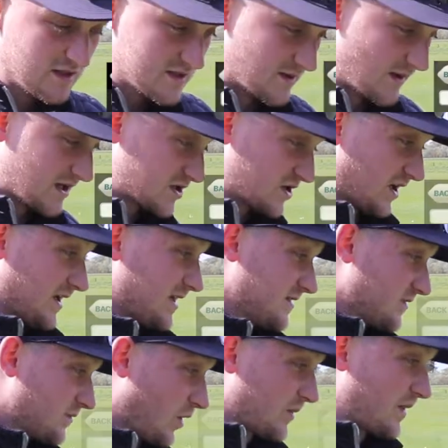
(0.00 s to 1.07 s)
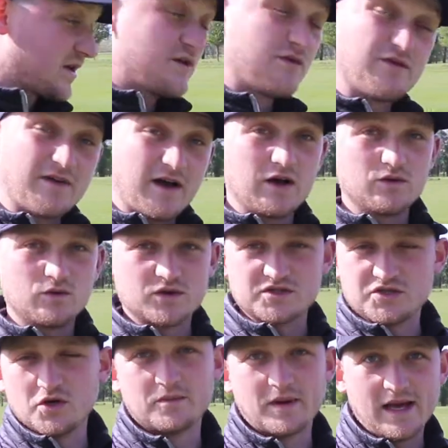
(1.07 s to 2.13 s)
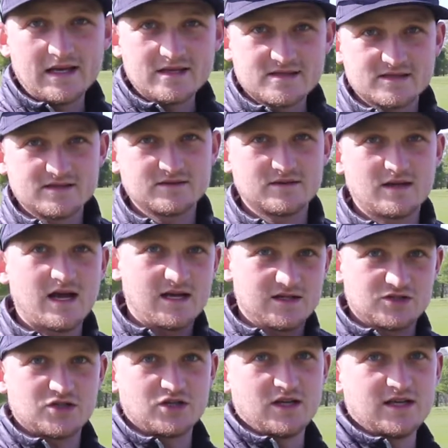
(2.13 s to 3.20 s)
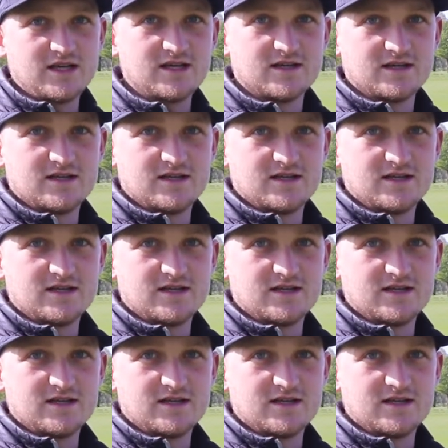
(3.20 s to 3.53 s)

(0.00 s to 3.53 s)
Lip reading: So actually, the one that you felt was your best actually